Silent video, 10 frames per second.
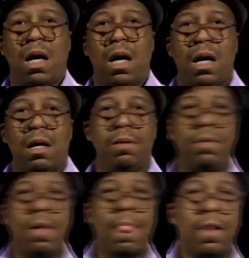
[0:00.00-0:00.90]

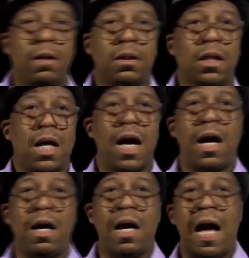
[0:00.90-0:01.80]
Um, uh,
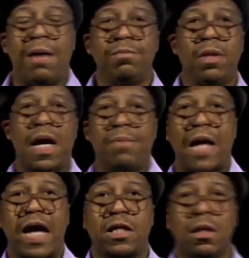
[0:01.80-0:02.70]
I'm
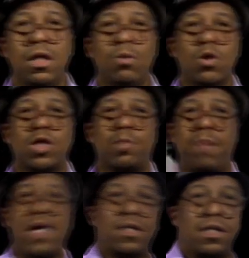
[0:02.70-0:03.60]
I'm like supposed to
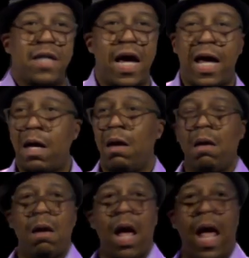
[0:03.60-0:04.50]
speak
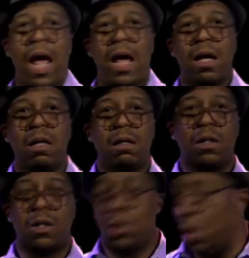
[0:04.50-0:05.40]
today,
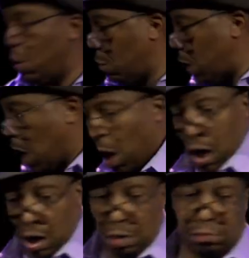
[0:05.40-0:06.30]
and you know,
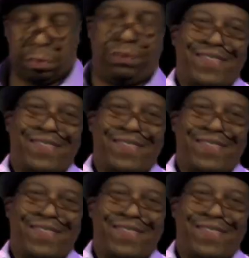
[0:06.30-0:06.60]
um,